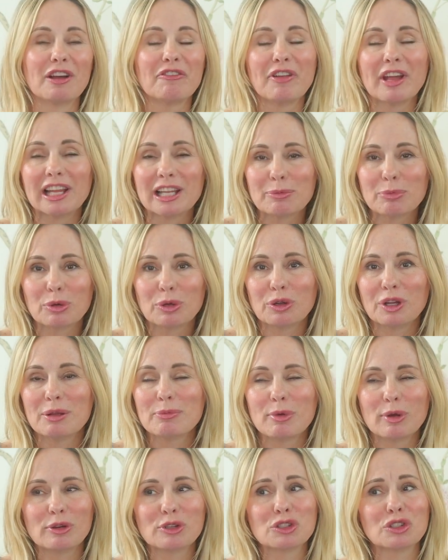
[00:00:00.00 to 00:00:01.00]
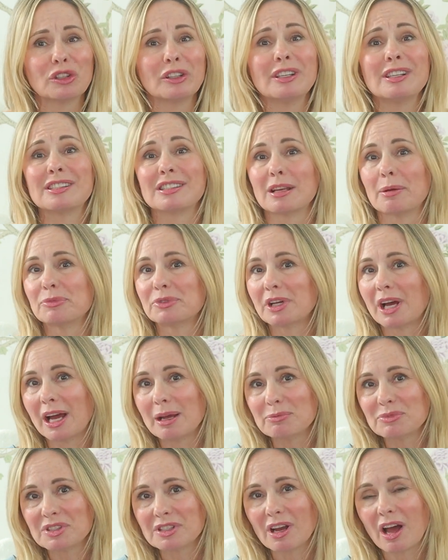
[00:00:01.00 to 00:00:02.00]
available emotionally,
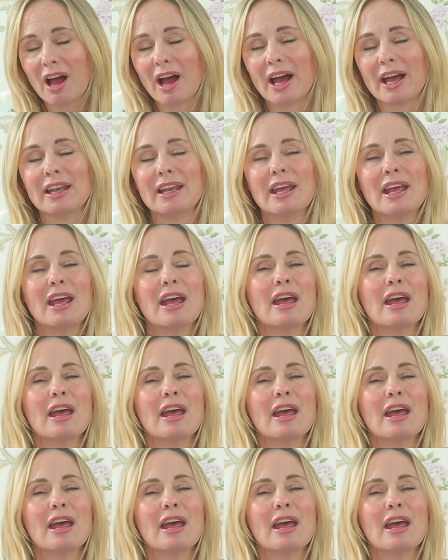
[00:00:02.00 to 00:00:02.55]
sometimes not.